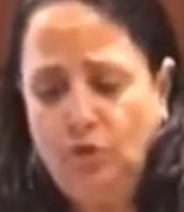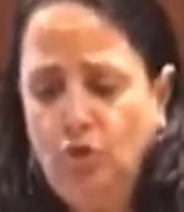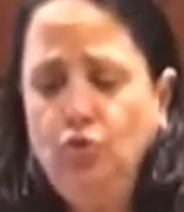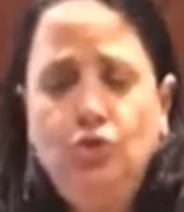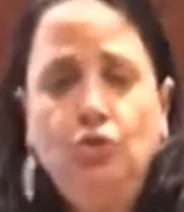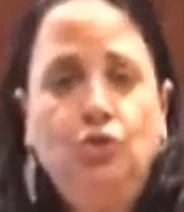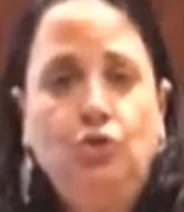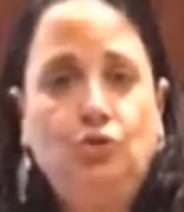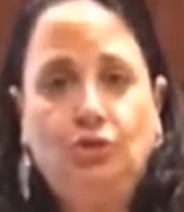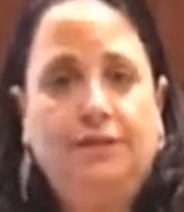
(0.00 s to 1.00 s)
Juice, juice,
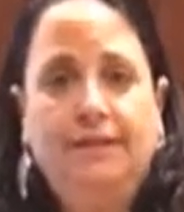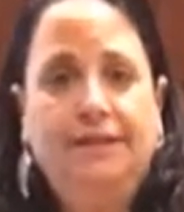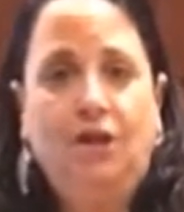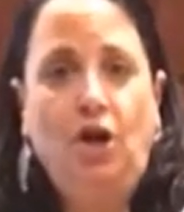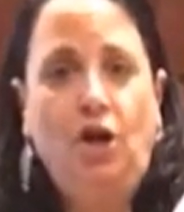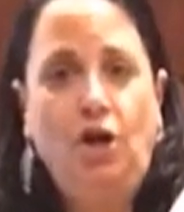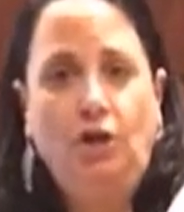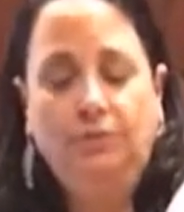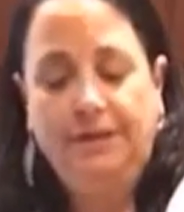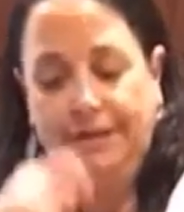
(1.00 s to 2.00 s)
juice. You let it
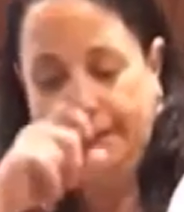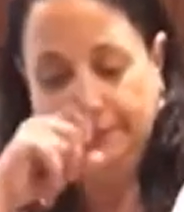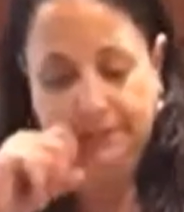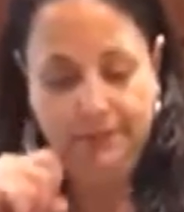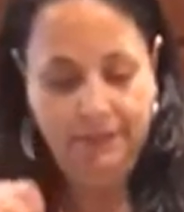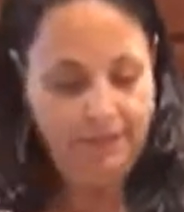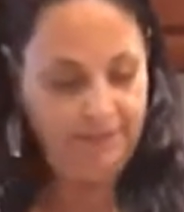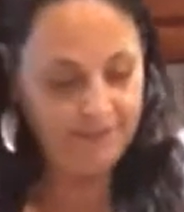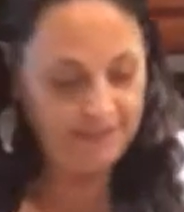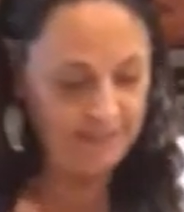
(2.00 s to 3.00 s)
all run out.
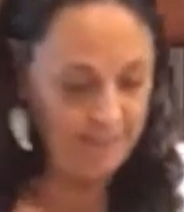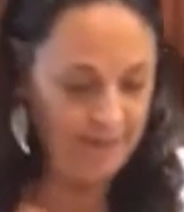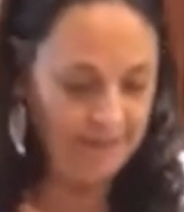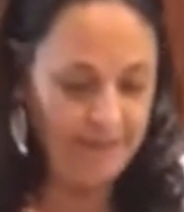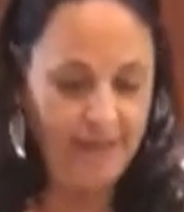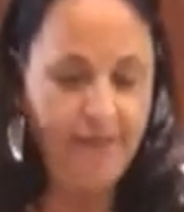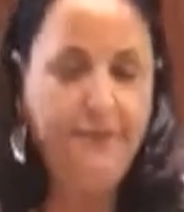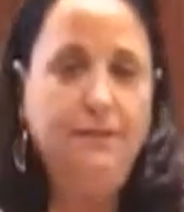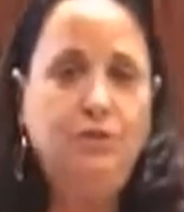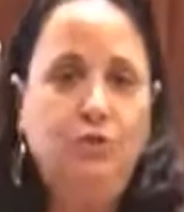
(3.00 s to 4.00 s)
Then set it back down,
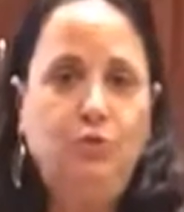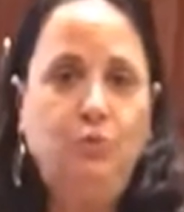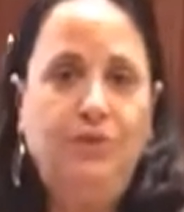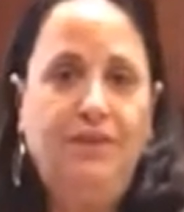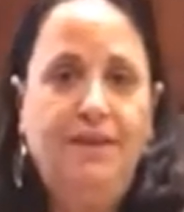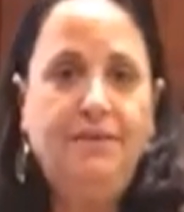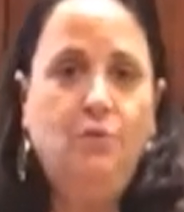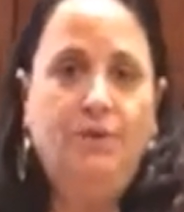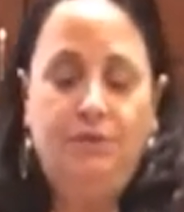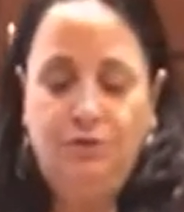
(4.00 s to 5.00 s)
and then do it with the
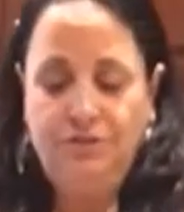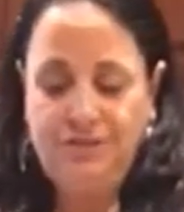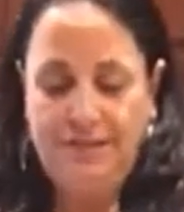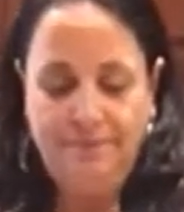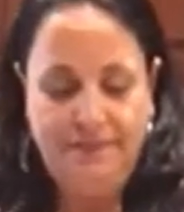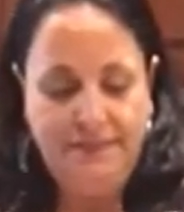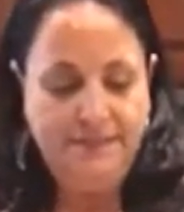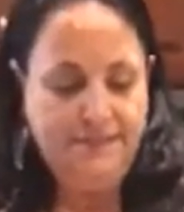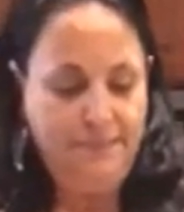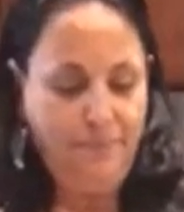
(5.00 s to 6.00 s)
other one. Do the same thing.
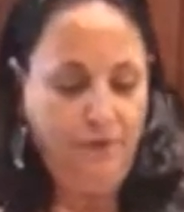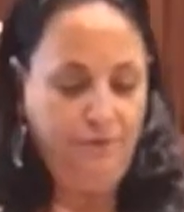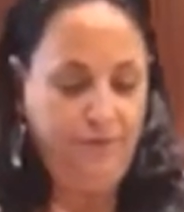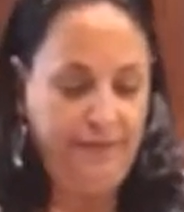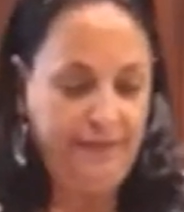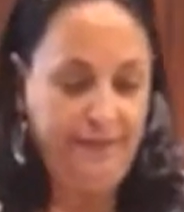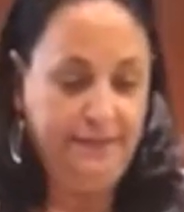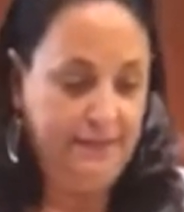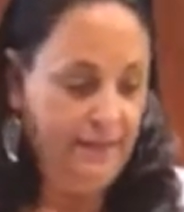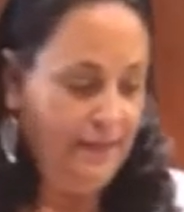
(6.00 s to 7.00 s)
Snip off the
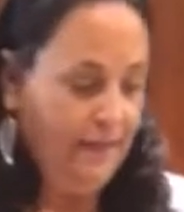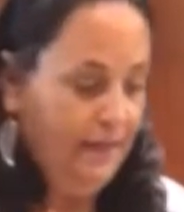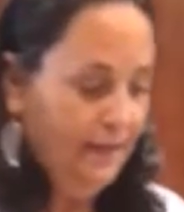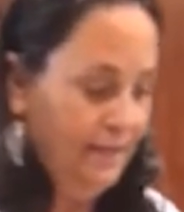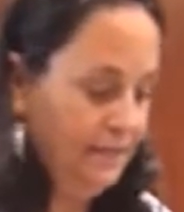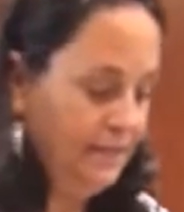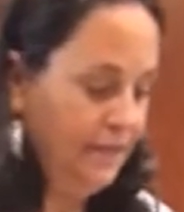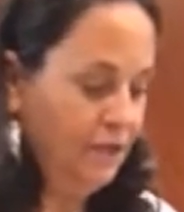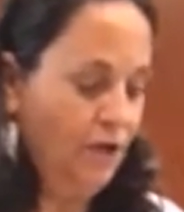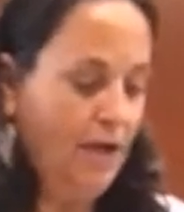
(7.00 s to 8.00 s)
end. Then
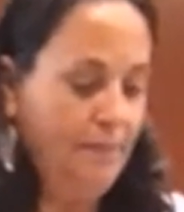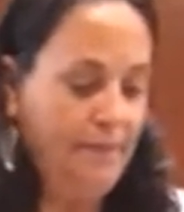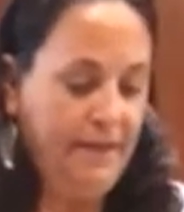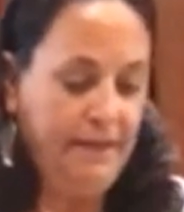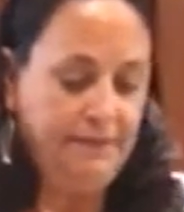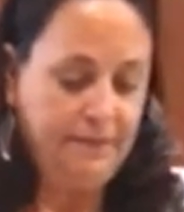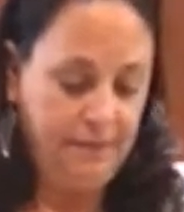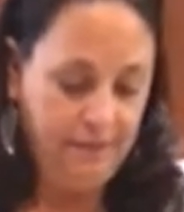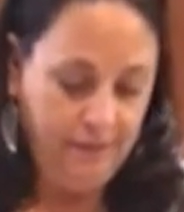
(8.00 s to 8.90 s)
take your hot pads